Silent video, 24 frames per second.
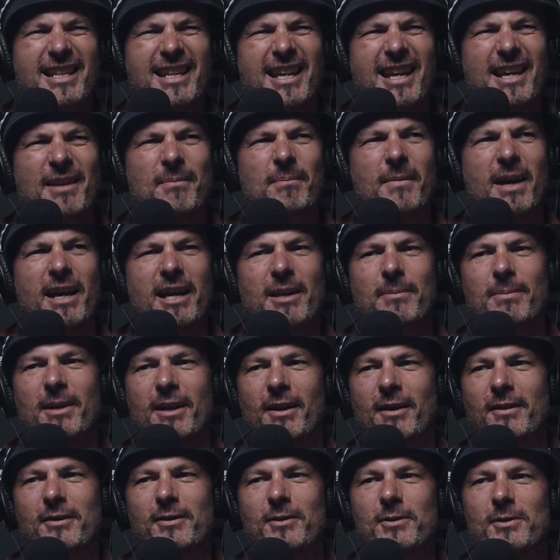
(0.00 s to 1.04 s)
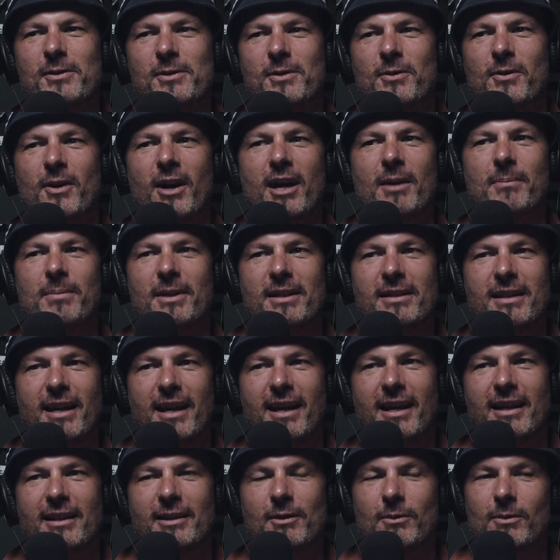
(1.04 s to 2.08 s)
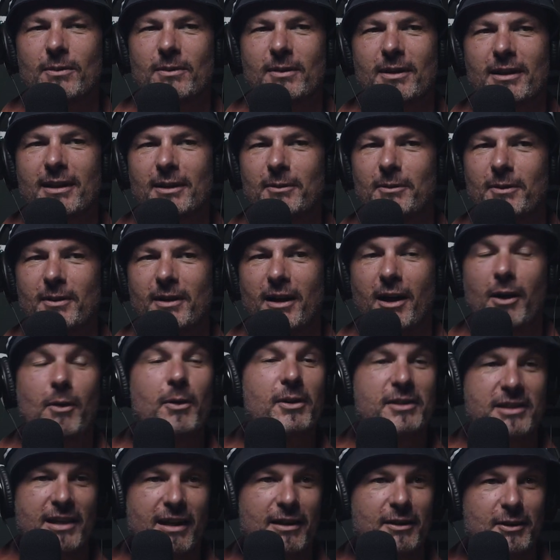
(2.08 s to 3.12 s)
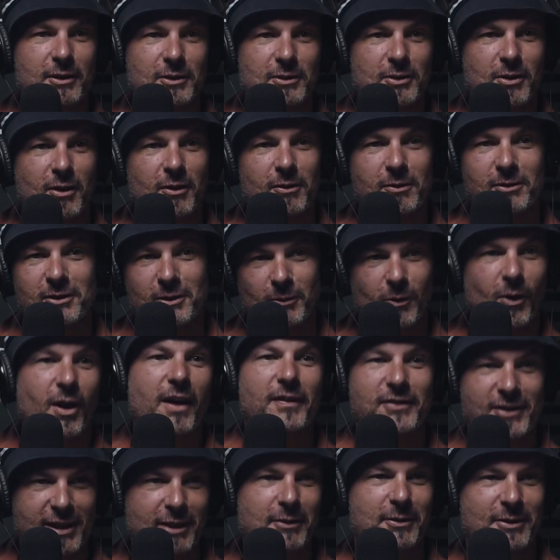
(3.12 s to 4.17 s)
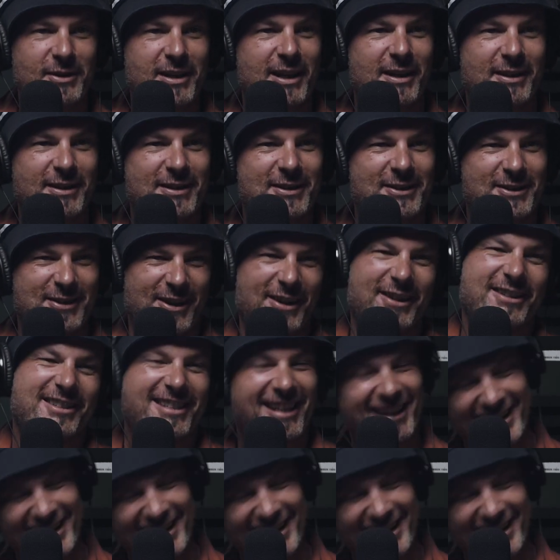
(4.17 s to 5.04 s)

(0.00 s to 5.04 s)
Yeah, maybe. I thought it was alright, but then I was out of control because the wife said it was out of control.